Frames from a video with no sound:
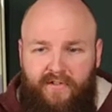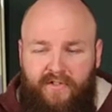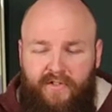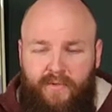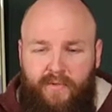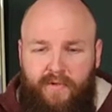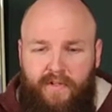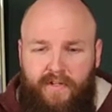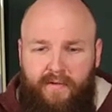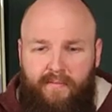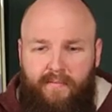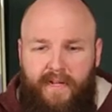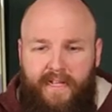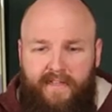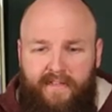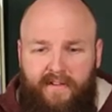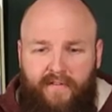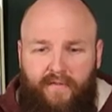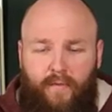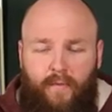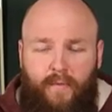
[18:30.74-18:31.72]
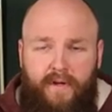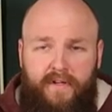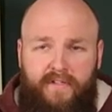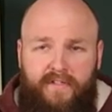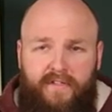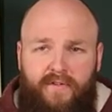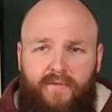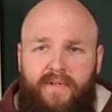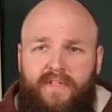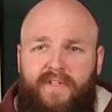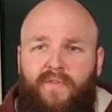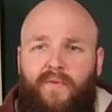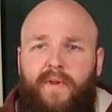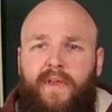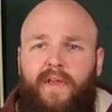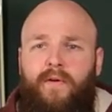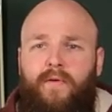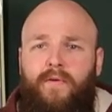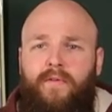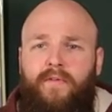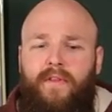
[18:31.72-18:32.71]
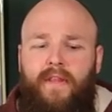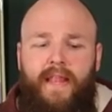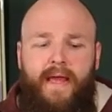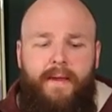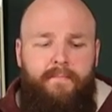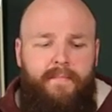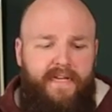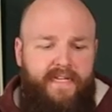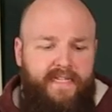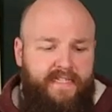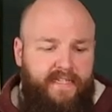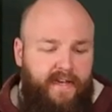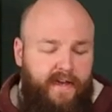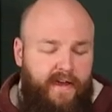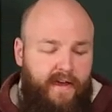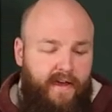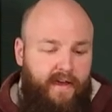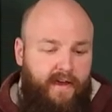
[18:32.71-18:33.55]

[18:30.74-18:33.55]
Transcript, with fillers: usual, a blend of one, two, and three-year-old lambics.